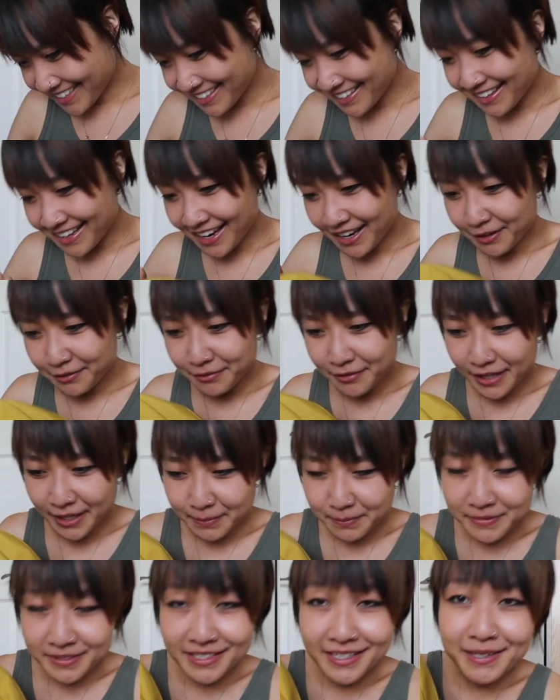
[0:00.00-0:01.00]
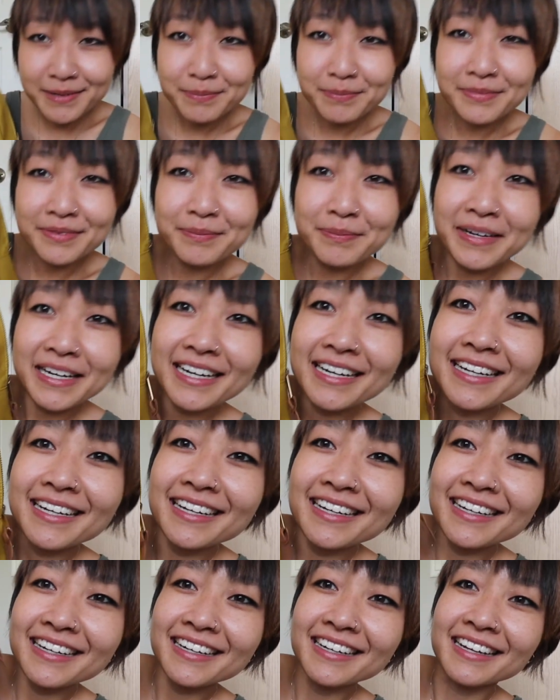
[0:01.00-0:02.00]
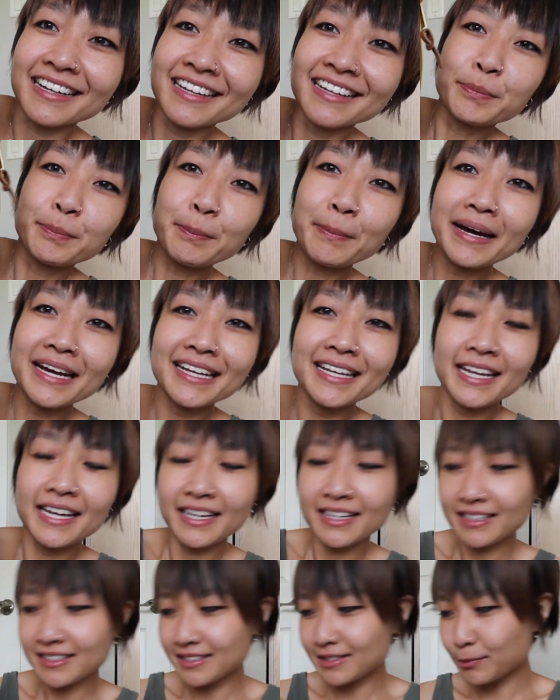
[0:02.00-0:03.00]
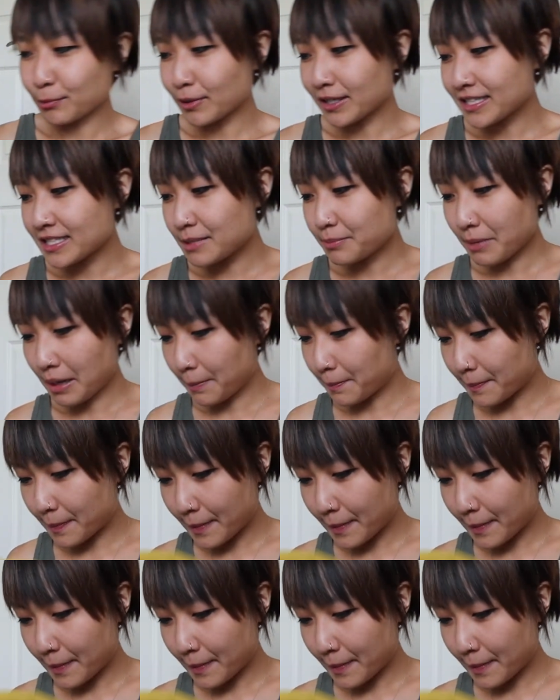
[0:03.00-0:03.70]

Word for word: it. That wraps up my uh, my nice what's in my